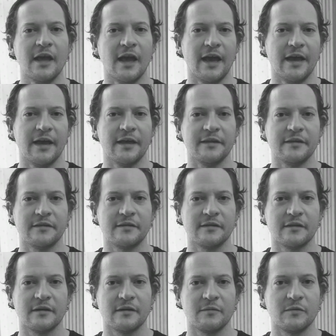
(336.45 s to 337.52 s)
and
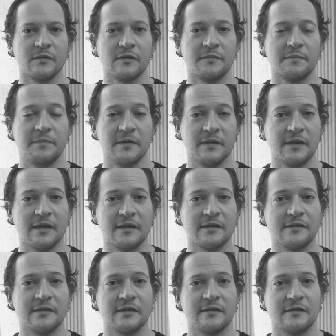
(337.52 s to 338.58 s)
I would put that in the
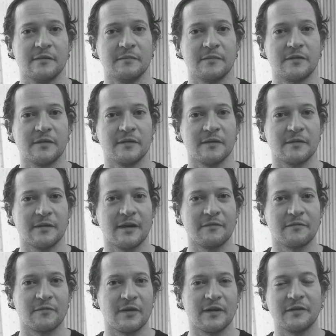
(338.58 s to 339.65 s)
system to
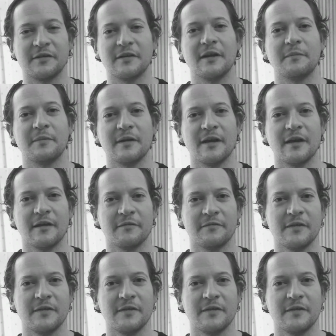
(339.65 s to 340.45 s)
have great shape and health.